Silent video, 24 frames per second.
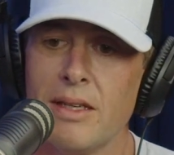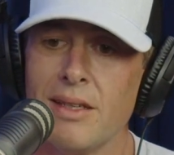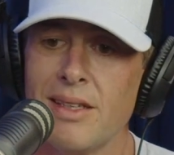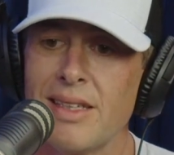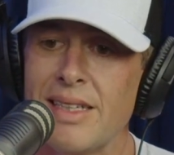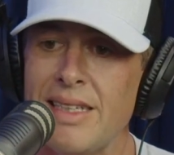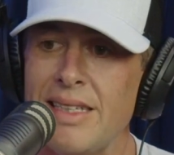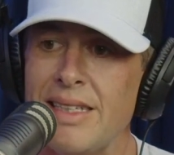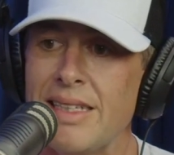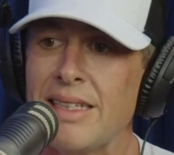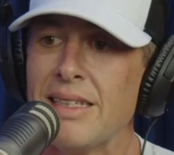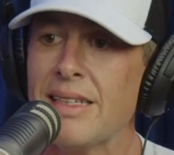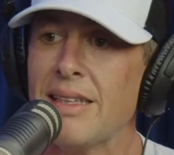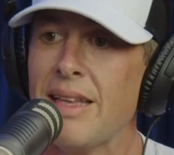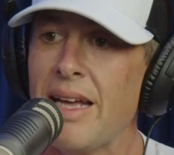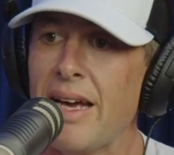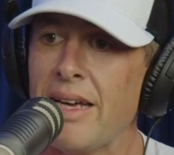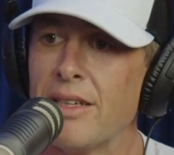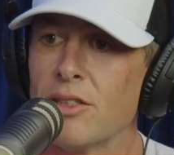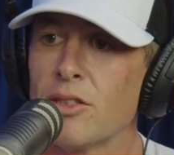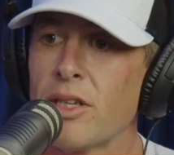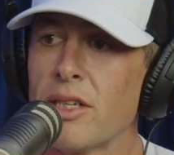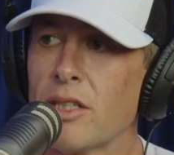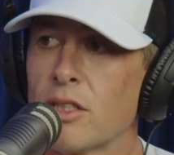And lean into
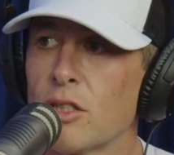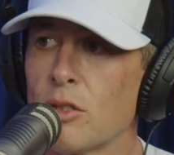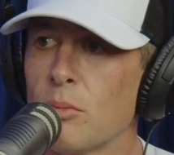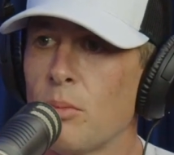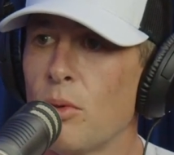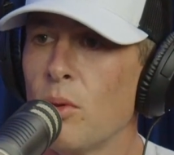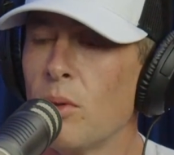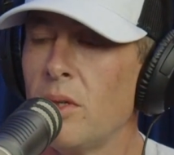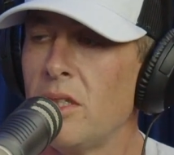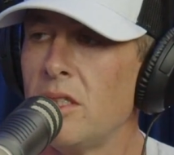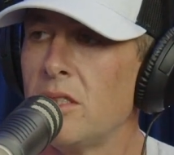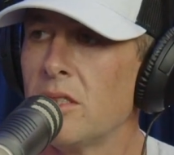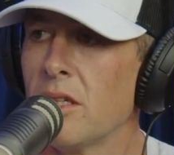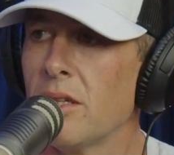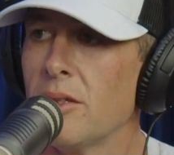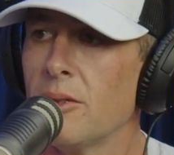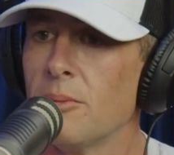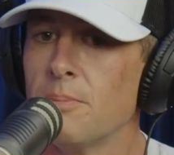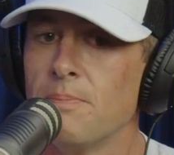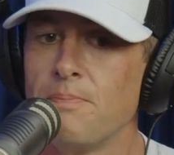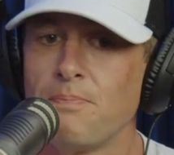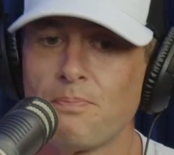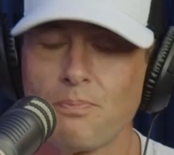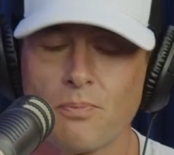that and try to support each
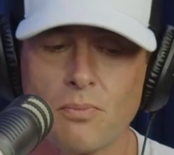other.